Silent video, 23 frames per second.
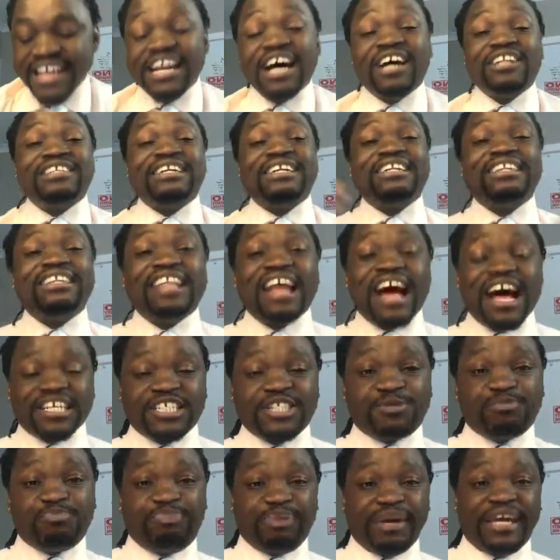Now the
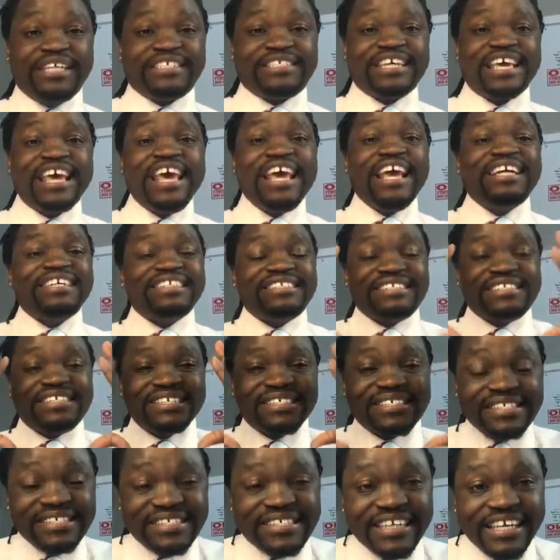last beat is the
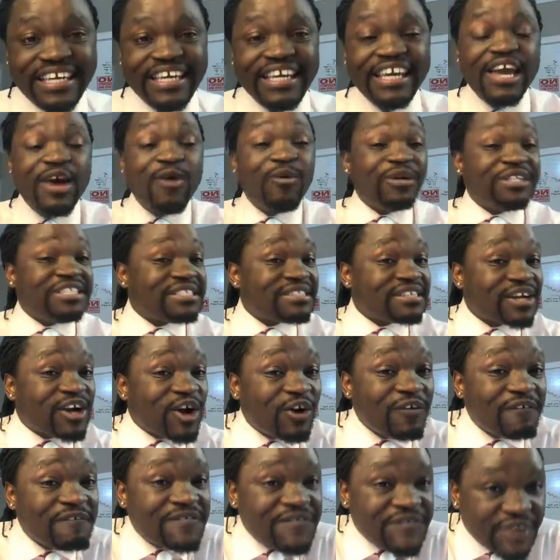C, which is the
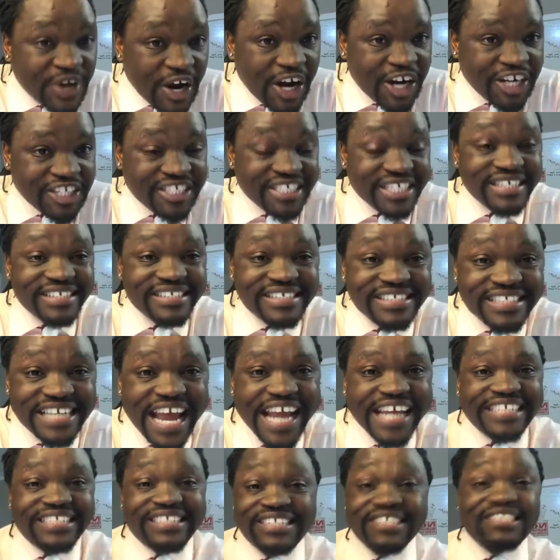conversion
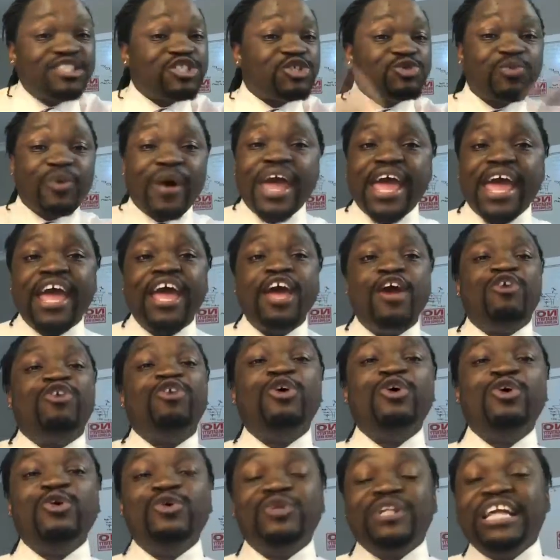stage. This is where
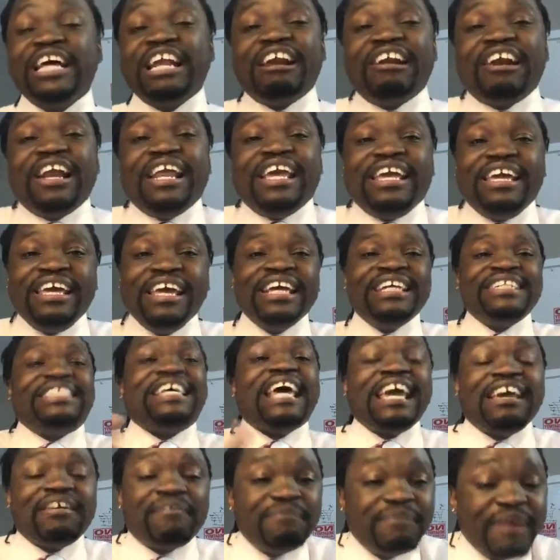you literally
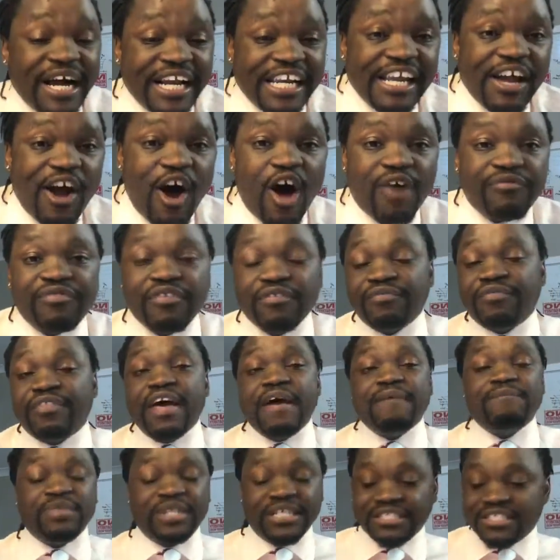take money off of
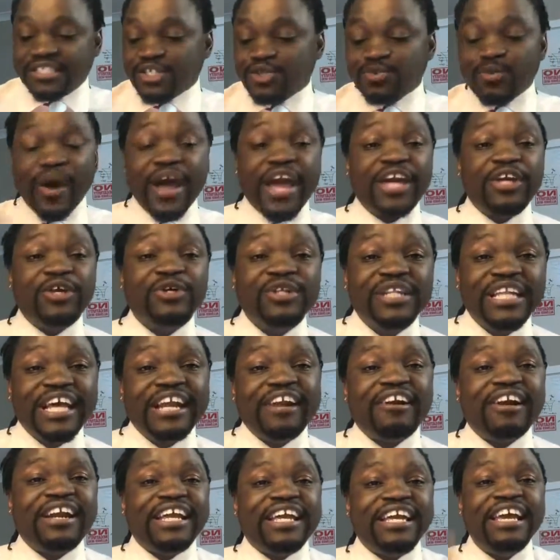them. This is where you
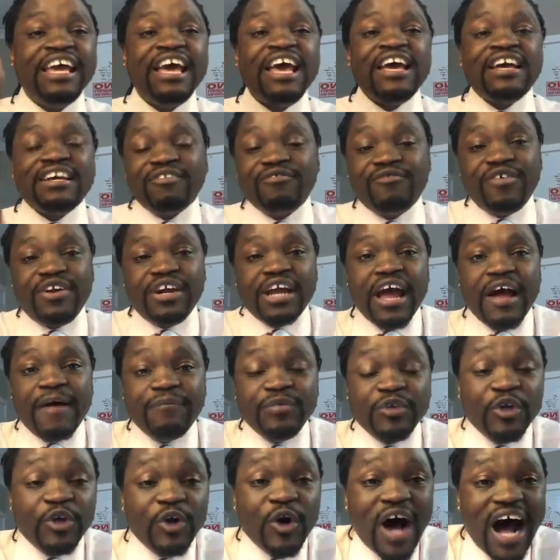literally,
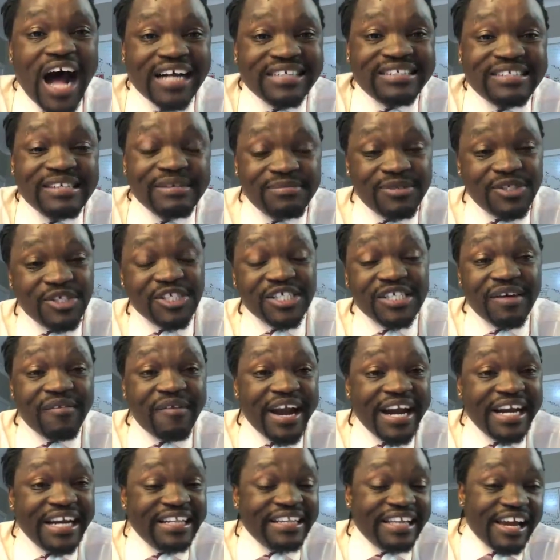um, you know, ask them to
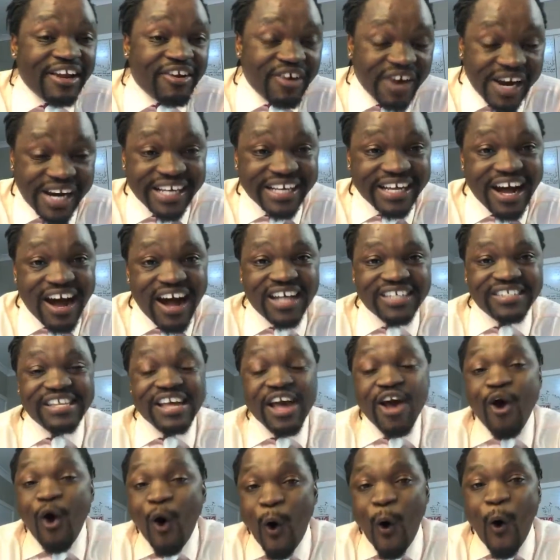surrender their credit cards
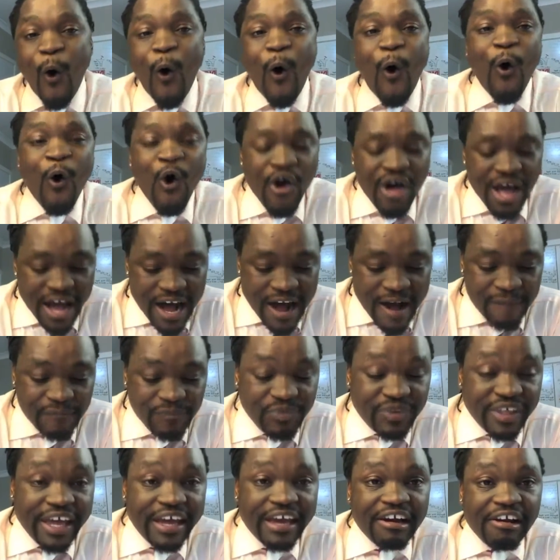or
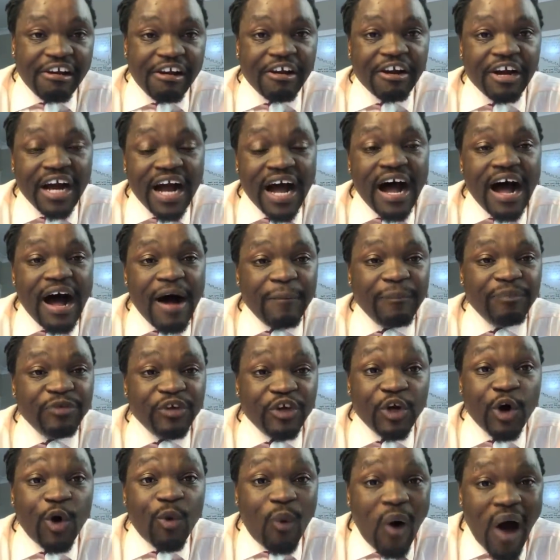um, their, um,
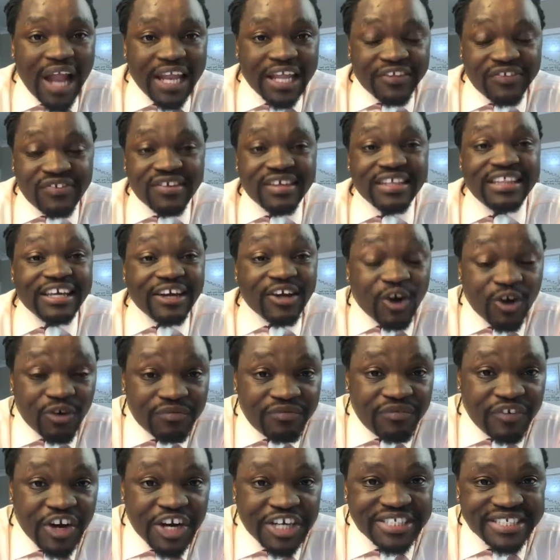you know, wallets. The
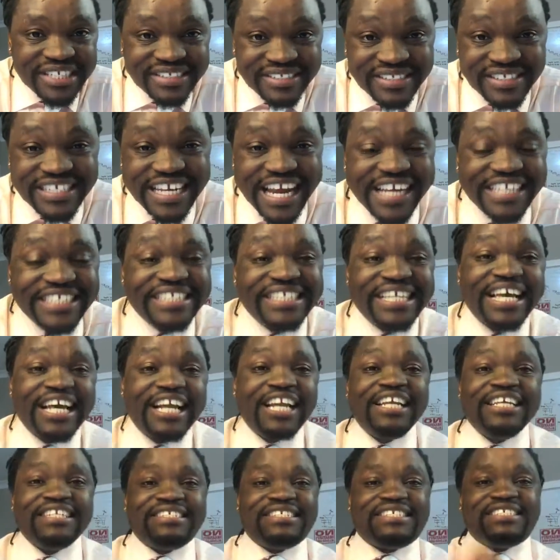conversion stage Their at
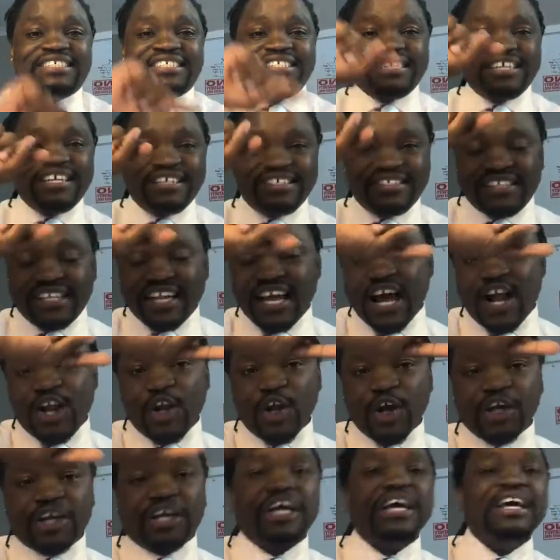least, uh, uh,
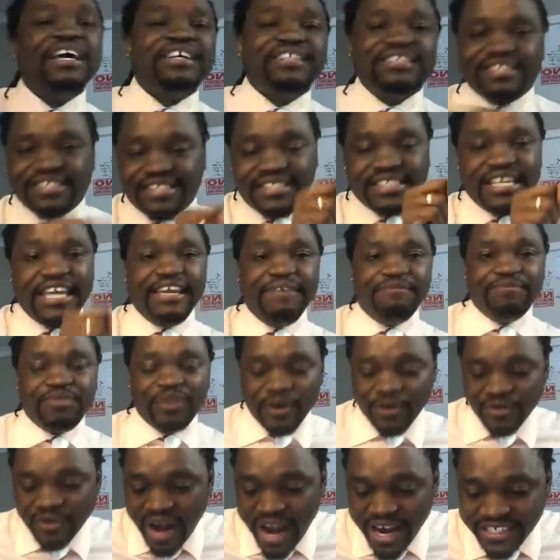look, C.
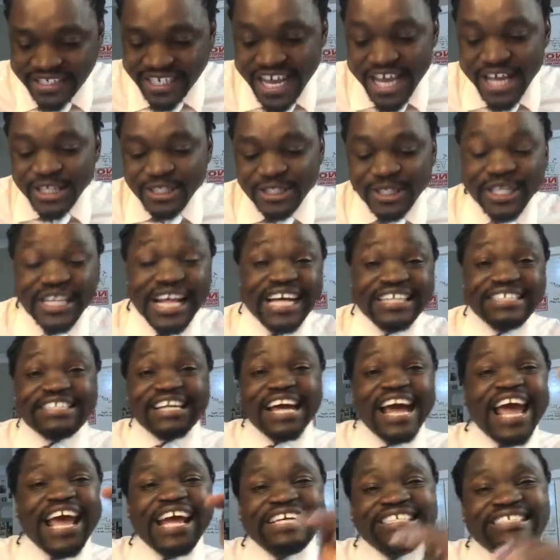All right, so that's the
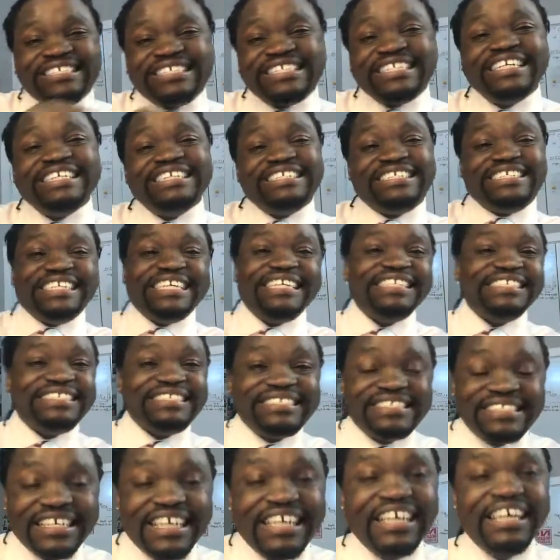
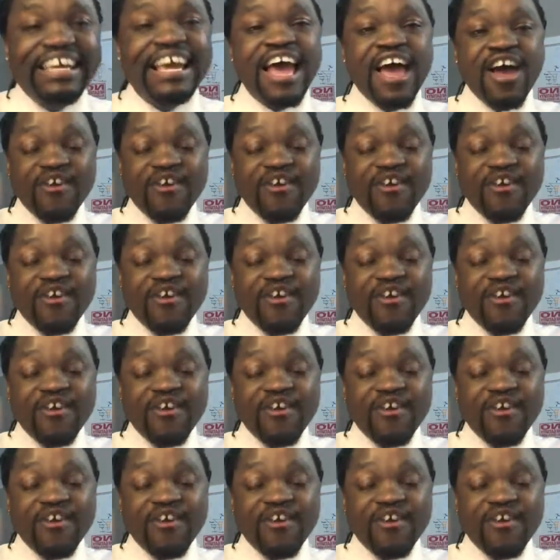ACDC.